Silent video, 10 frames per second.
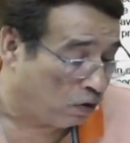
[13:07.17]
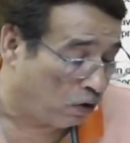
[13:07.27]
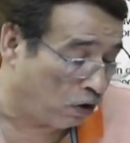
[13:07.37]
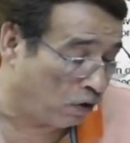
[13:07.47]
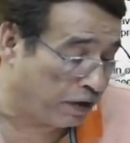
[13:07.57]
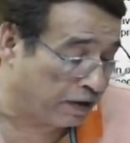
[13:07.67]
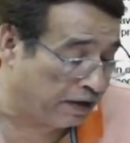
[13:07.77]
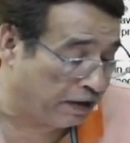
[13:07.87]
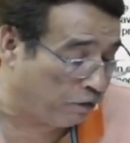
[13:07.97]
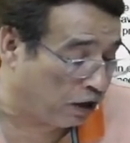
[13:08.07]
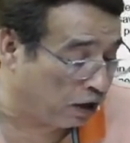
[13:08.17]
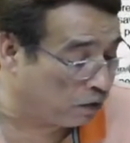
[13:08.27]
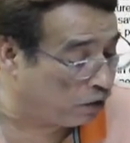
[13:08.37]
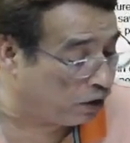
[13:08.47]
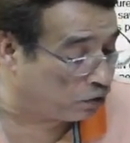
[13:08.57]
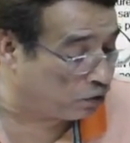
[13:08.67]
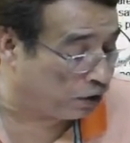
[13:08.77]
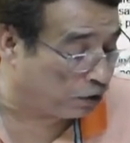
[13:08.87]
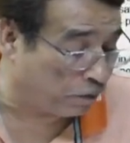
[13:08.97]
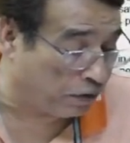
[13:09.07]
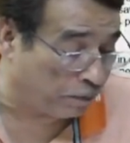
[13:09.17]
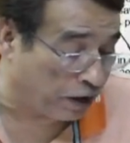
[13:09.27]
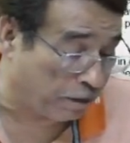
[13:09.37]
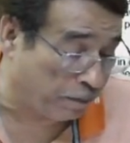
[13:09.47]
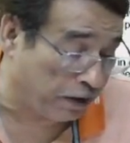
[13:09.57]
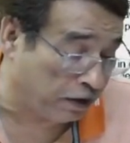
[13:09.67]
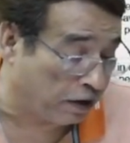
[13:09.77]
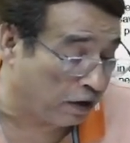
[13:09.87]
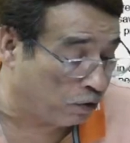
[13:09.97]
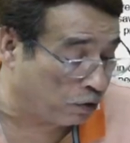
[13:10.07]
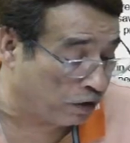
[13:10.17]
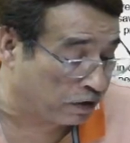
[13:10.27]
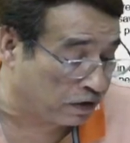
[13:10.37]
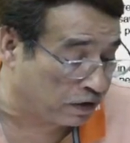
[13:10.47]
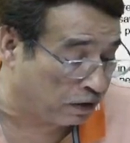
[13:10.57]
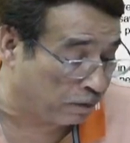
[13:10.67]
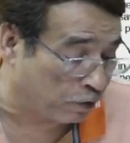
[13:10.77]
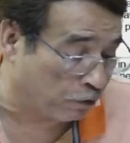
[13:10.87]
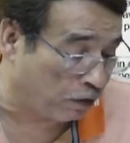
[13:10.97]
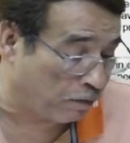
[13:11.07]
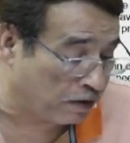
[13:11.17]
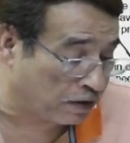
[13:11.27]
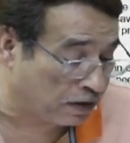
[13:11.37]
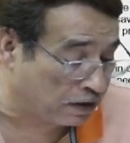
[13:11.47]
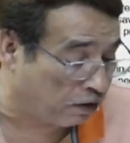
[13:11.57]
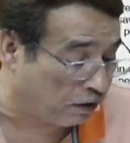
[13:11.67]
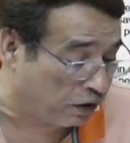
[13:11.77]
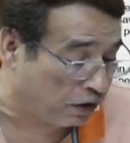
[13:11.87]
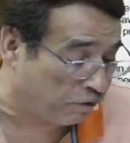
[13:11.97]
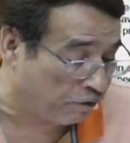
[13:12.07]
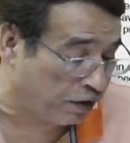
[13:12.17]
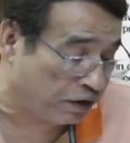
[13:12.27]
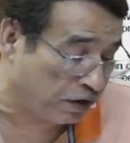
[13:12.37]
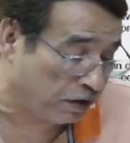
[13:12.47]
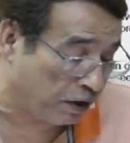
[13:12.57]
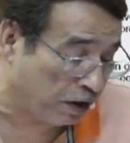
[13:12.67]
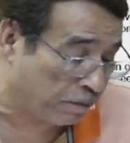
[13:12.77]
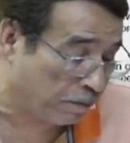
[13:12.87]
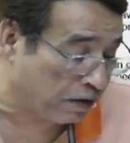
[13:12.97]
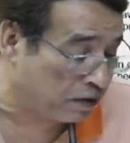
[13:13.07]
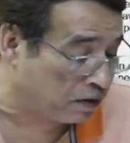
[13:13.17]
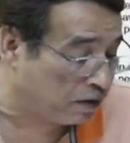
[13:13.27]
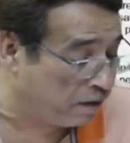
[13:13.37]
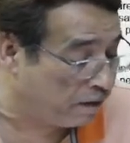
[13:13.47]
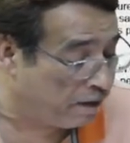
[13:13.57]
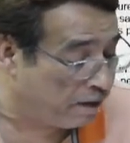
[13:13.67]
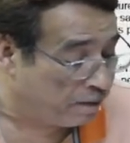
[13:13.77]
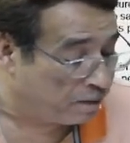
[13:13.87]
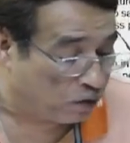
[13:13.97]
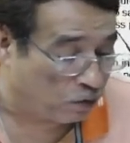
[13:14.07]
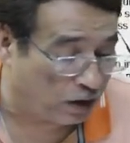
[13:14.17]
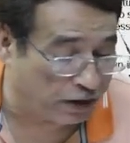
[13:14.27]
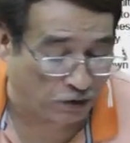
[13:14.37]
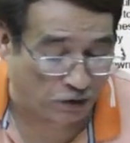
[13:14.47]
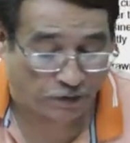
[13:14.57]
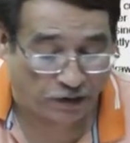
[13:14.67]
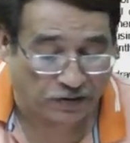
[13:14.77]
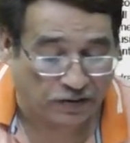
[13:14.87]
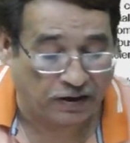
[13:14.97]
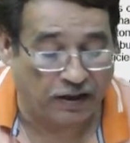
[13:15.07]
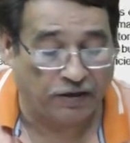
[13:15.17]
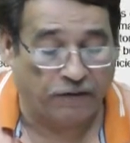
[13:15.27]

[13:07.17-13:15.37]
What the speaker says: Obviously, we are going to adopt departmental account to assess the performances of the different departments. Quite obvious, correct?